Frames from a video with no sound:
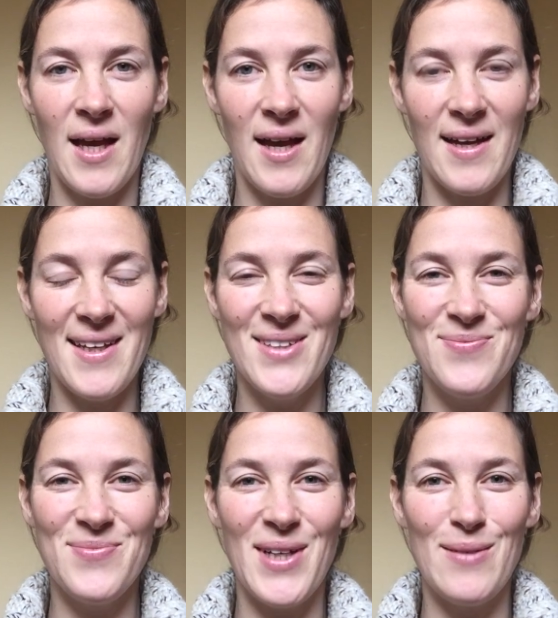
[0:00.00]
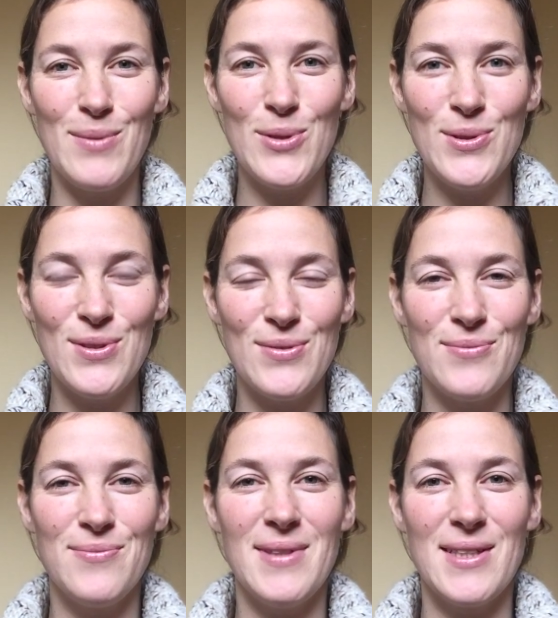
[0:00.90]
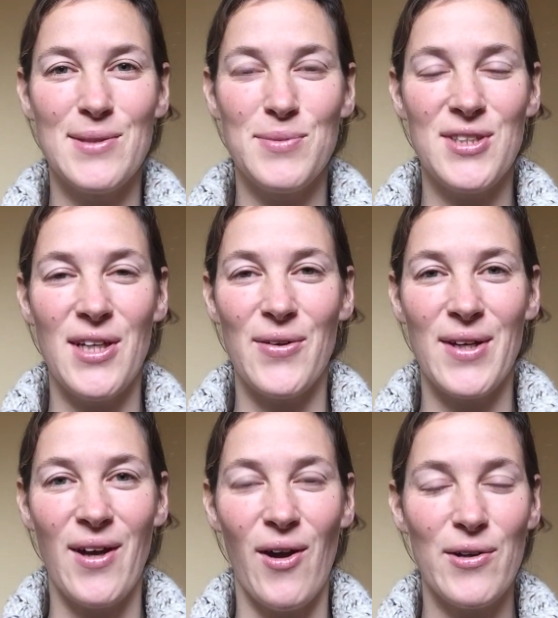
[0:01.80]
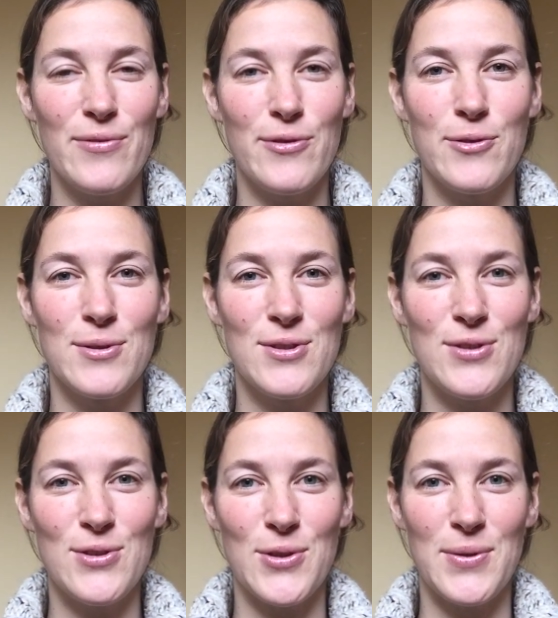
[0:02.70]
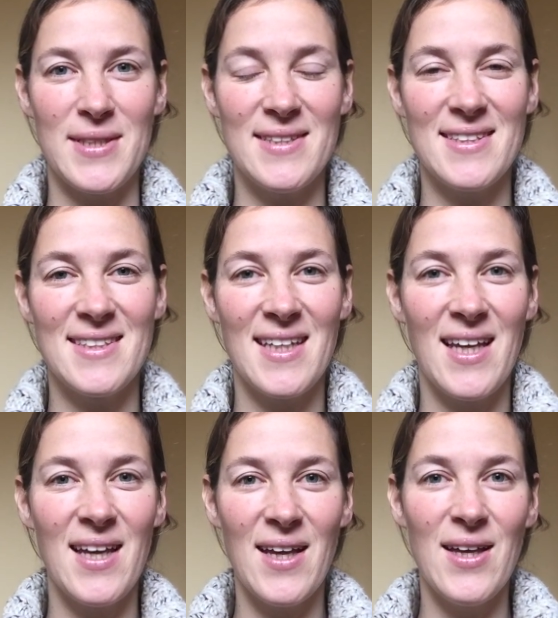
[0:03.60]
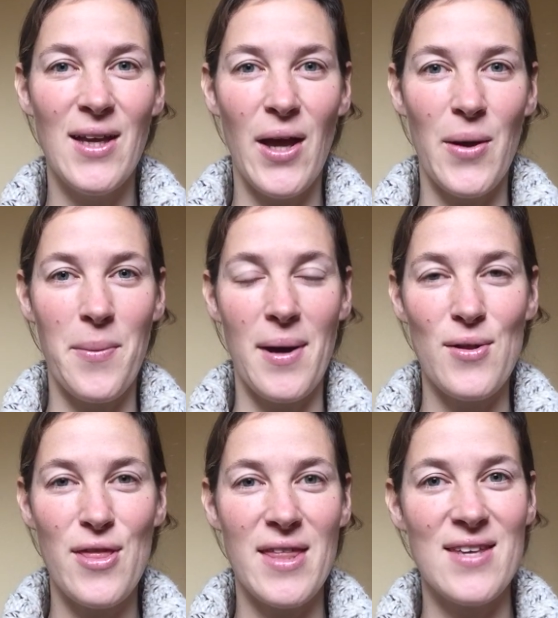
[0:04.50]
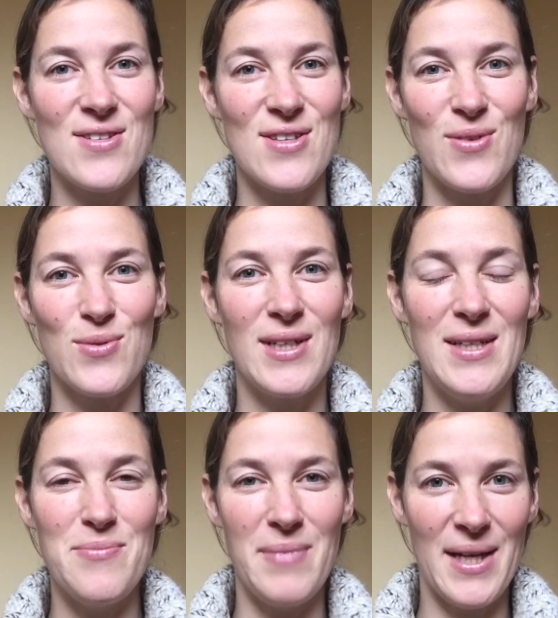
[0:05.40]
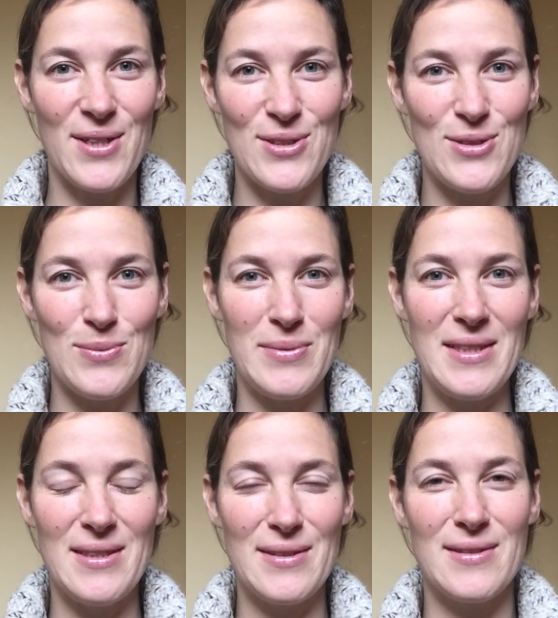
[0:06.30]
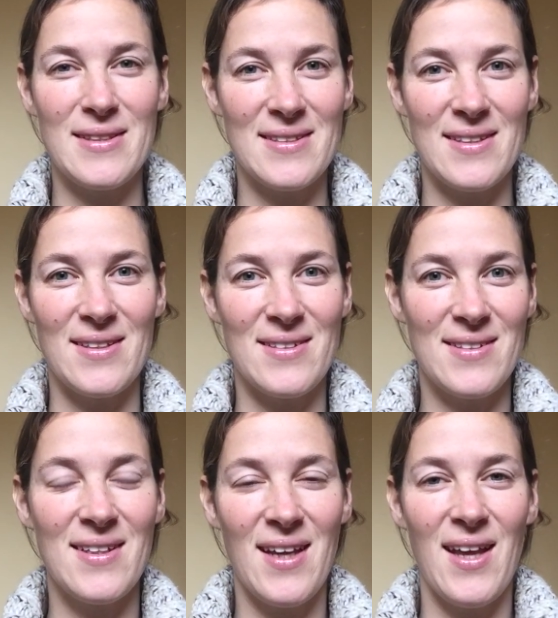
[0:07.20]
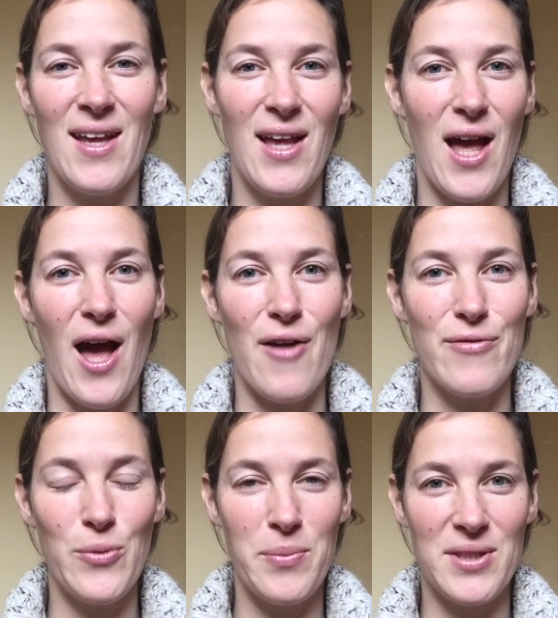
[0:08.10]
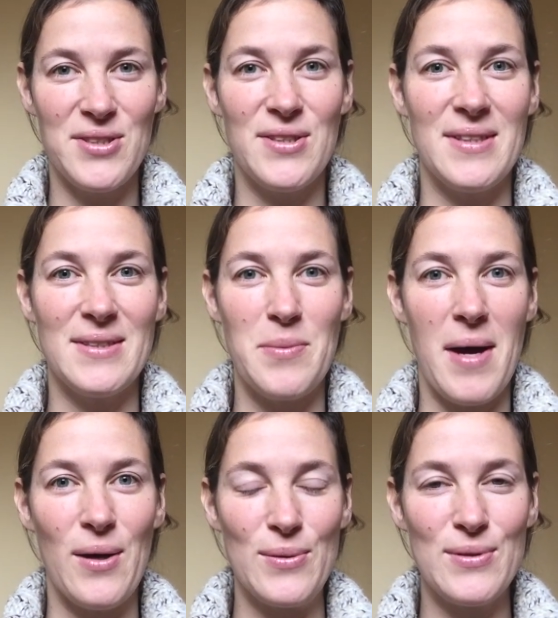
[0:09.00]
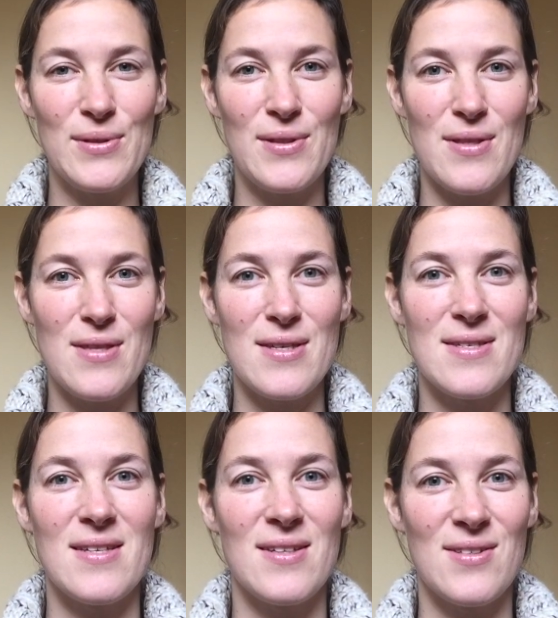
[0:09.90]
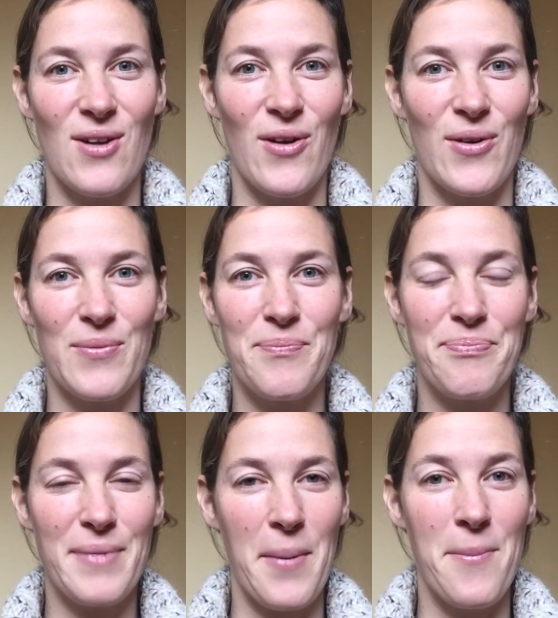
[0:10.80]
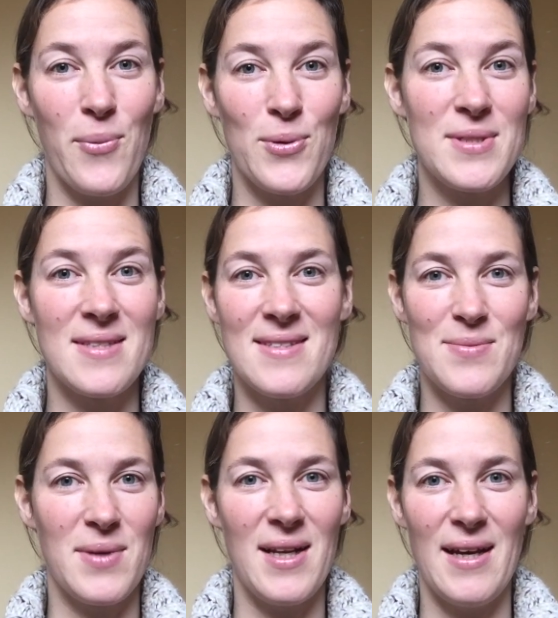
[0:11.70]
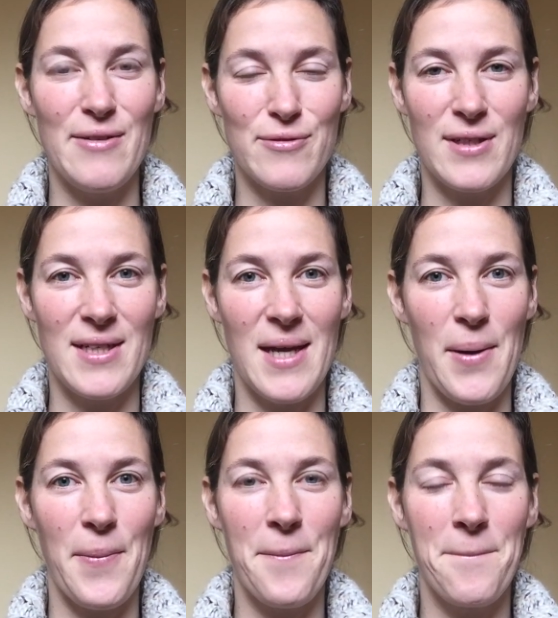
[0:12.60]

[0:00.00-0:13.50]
Hi, I'm Loes and I'm sharing heart-forward stories about things that really matter to me, things that I feel passionate about, things that are important in my life right now.